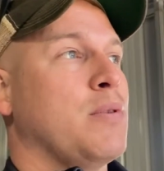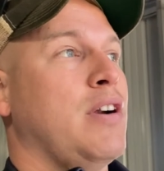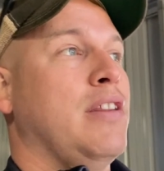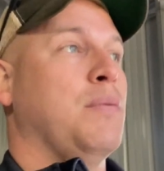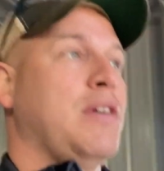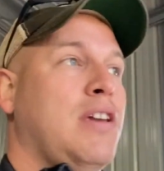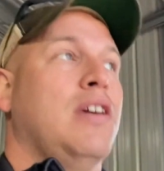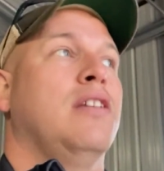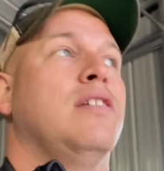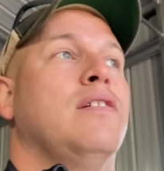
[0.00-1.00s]
and the
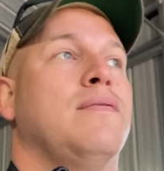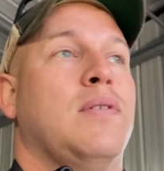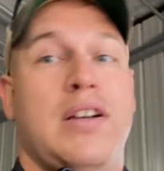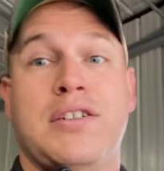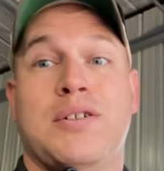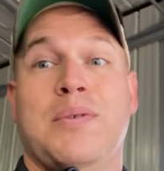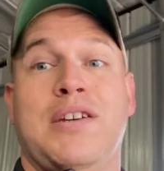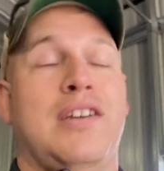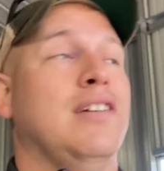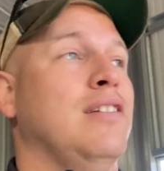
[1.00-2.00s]
weekend, for Easter
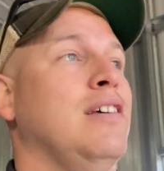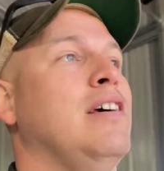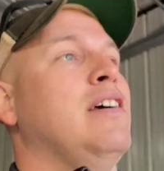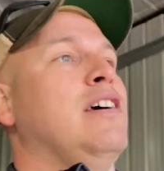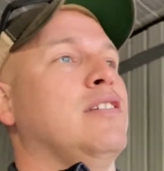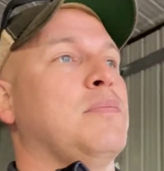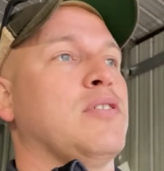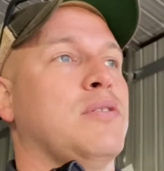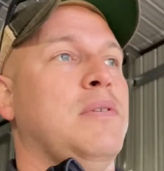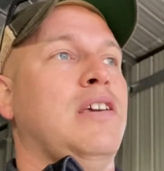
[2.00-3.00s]
weekend, is
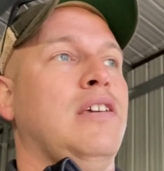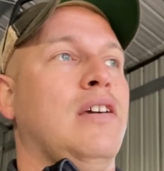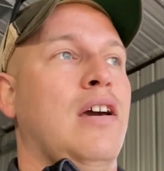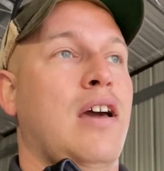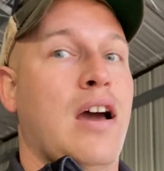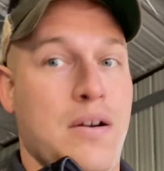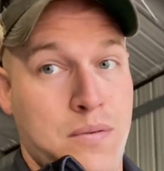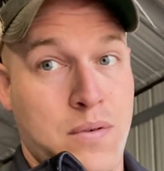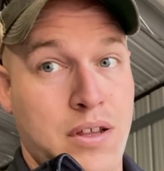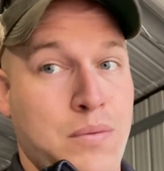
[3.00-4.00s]
supposed to be
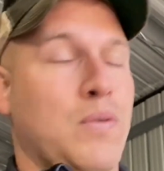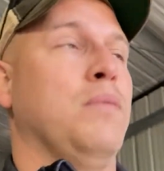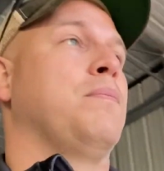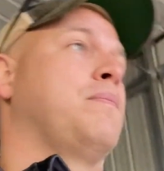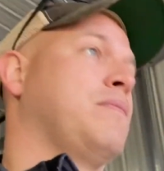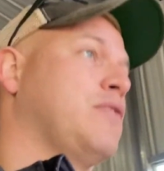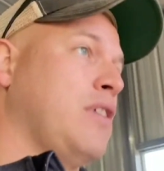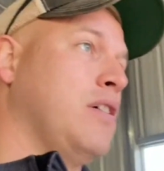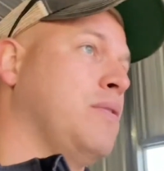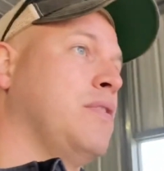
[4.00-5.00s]
really warm.
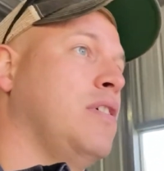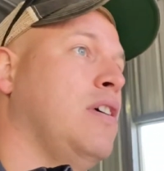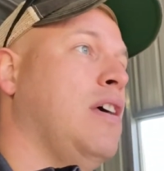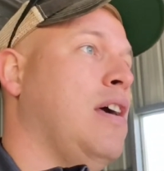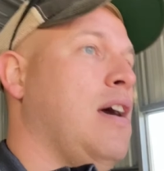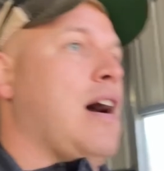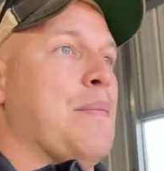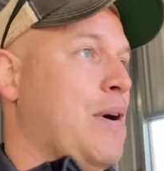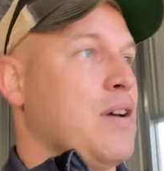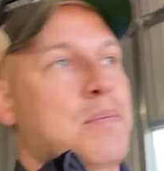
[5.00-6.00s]
So I'm
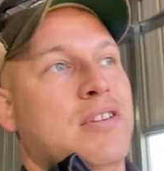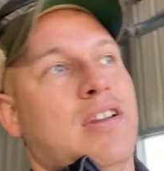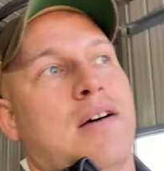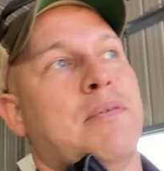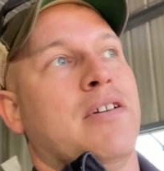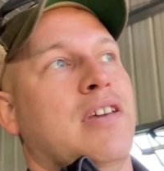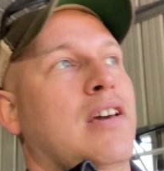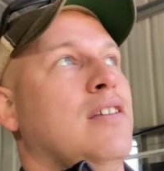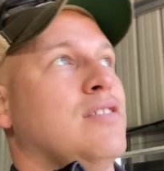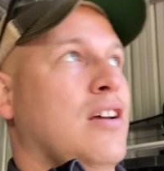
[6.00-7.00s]
not gonna put the top on it yet.
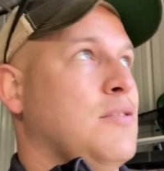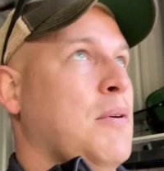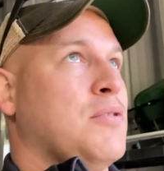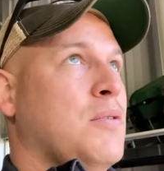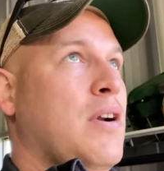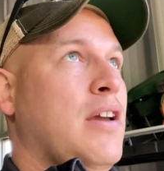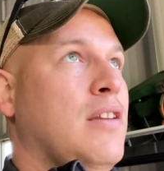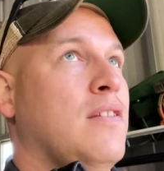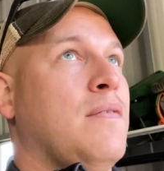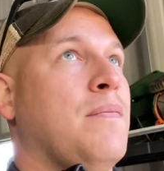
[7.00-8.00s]
It's not supposed to
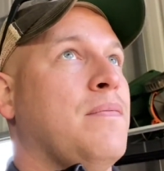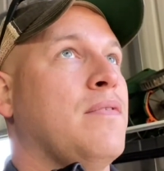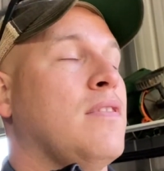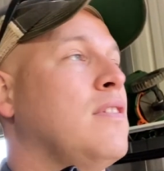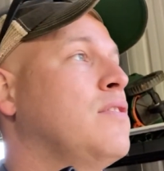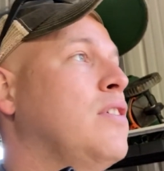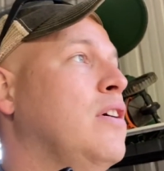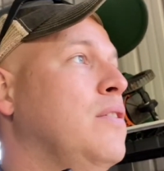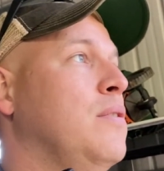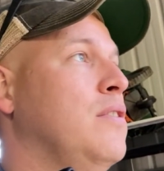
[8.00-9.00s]
rain.
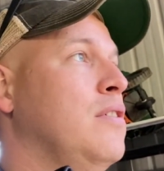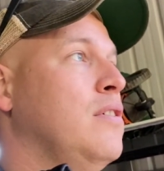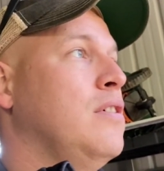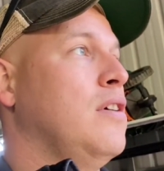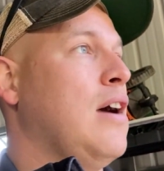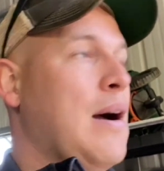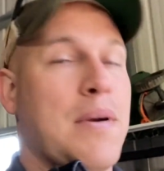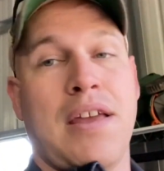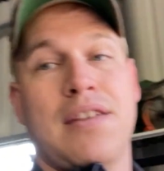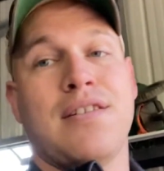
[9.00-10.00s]
So I'm gonna
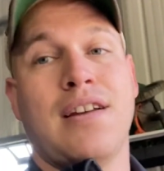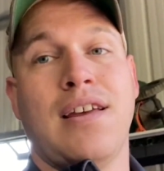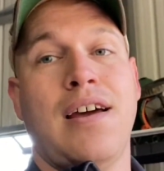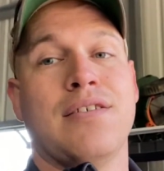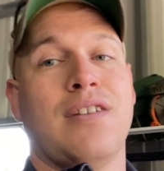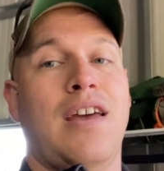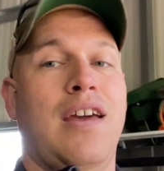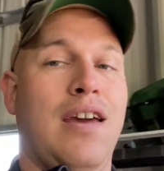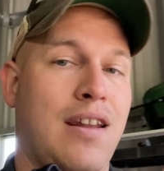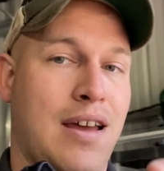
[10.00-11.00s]
get this thing to the house,
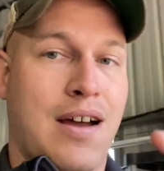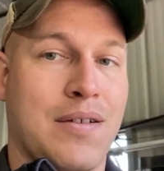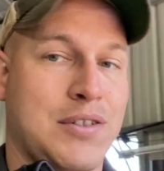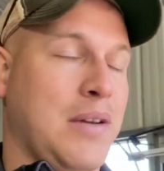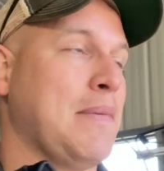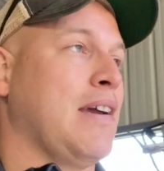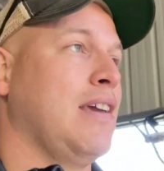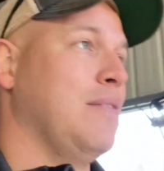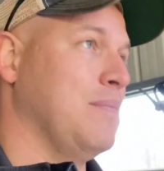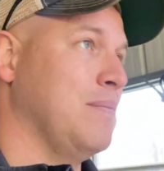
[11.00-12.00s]
and I'll check back
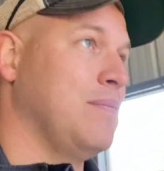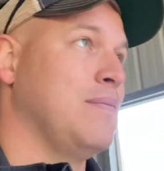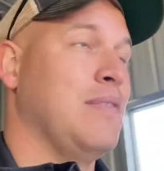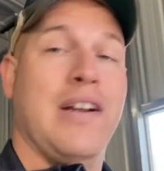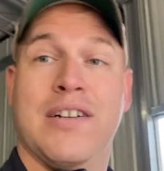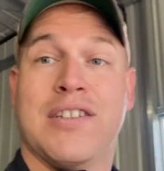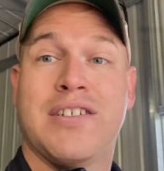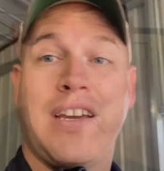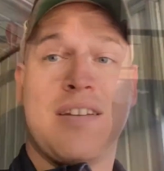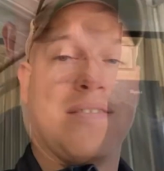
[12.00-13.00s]
in here in just a
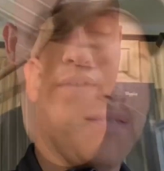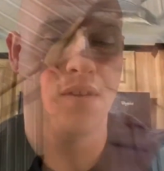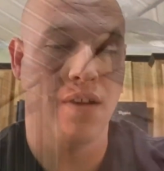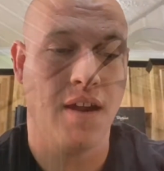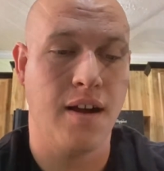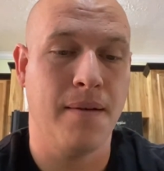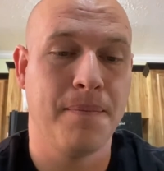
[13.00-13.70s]
second. All right,